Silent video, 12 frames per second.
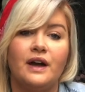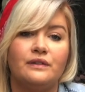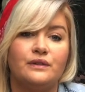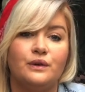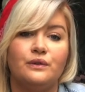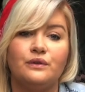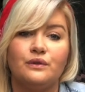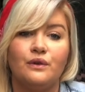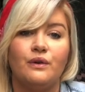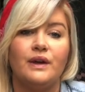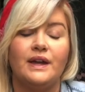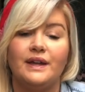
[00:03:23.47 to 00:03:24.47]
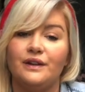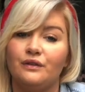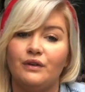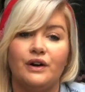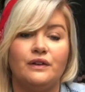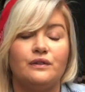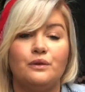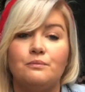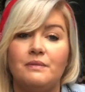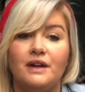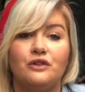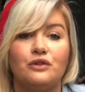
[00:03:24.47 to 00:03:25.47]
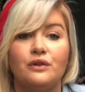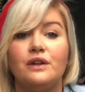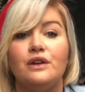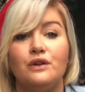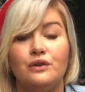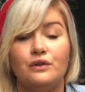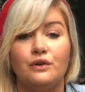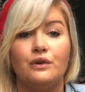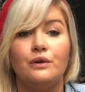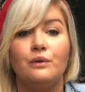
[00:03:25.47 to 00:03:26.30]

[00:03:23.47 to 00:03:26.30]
as those growing in the ground, so make sure that you do